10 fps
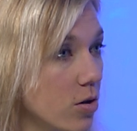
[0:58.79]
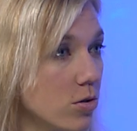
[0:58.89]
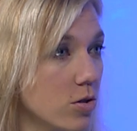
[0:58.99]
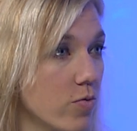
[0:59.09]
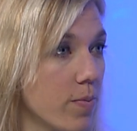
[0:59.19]

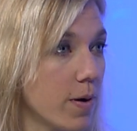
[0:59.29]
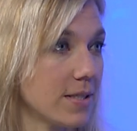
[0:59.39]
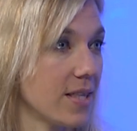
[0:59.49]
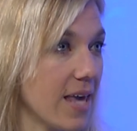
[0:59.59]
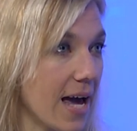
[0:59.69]
usage
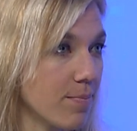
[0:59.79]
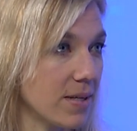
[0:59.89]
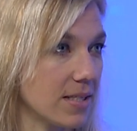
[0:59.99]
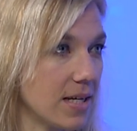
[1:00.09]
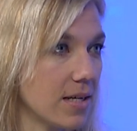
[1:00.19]
reports in the
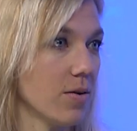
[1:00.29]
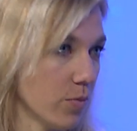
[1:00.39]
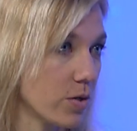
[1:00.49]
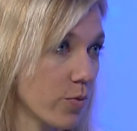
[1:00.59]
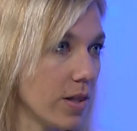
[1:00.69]
Admin Center,
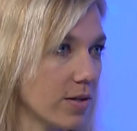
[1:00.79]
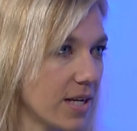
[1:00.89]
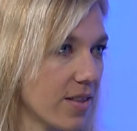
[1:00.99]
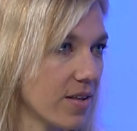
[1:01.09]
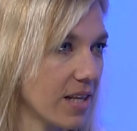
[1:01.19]
which we
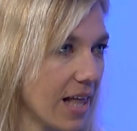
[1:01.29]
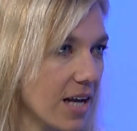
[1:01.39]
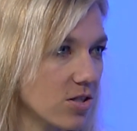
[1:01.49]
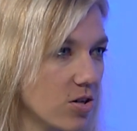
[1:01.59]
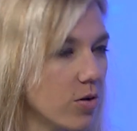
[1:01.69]
looked at in the
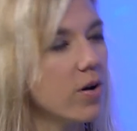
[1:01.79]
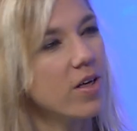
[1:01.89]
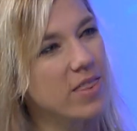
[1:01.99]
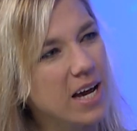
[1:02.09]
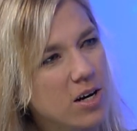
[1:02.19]
last show,
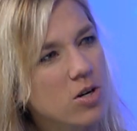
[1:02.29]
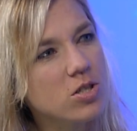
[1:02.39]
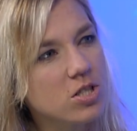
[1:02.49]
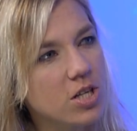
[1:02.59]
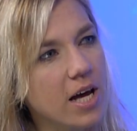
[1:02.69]
they are a
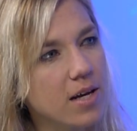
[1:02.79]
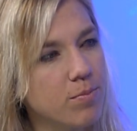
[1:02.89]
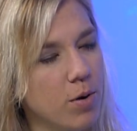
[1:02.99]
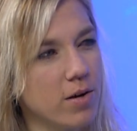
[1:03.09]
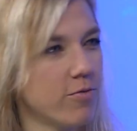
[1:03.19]
good
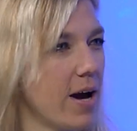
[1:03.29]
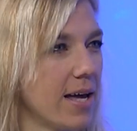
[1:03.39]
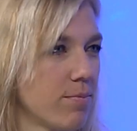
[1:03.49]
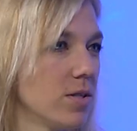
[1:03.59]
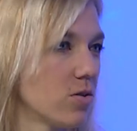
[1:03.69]
starting point for
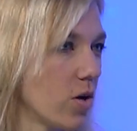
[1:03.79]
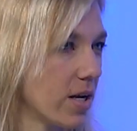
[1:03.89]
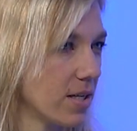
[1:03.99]
admins to